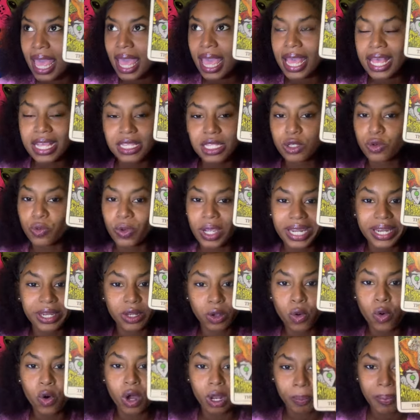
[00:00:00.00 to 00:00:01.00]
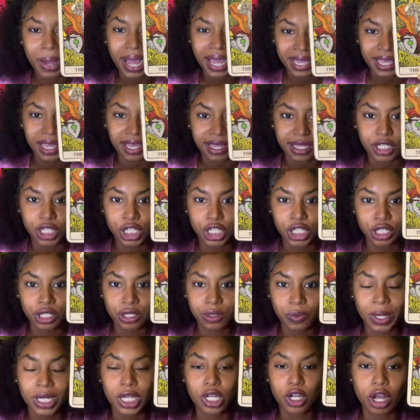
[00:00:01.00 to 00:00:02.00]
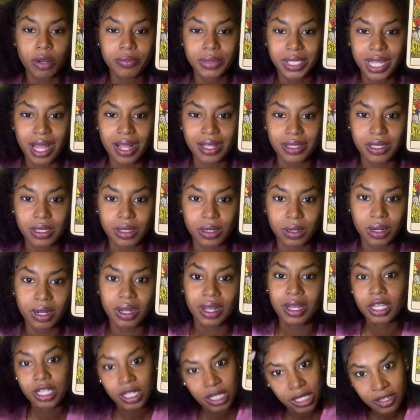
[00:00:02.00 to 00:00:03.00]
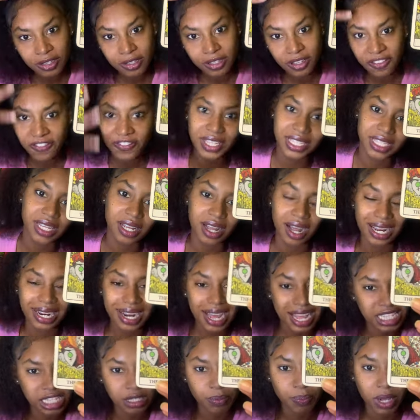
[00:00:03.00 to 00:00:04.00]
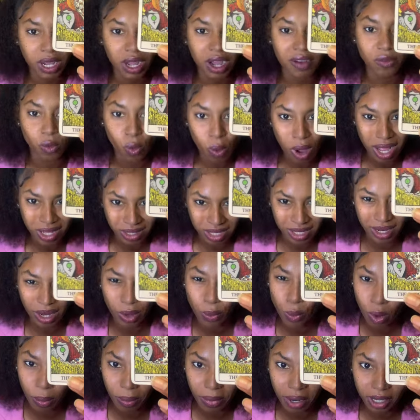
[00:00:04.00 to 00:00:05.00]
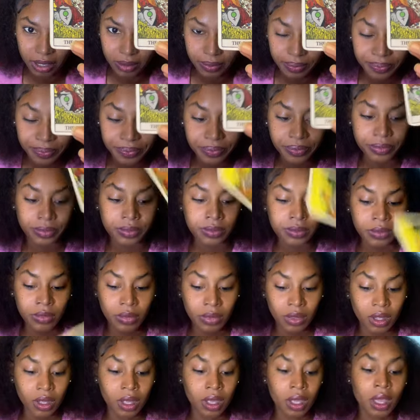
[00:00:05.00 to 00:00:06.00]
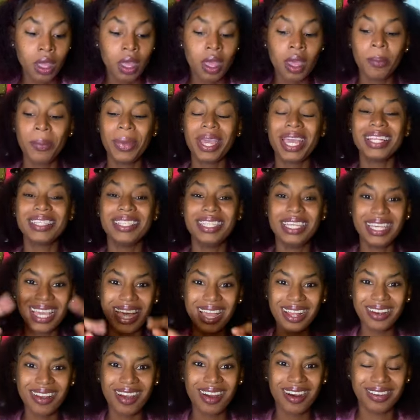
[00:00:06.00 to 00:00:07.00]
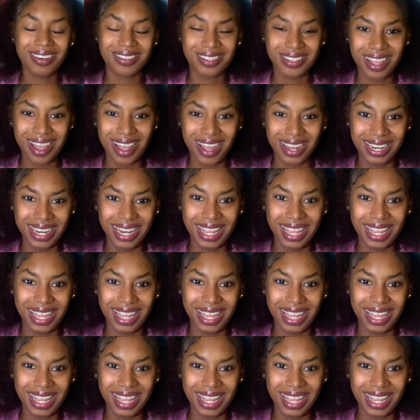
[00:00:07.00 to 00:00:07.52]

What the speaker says: It's really the whole package when it comes down to the physical aspect of wanting a woman. Me getting you and her start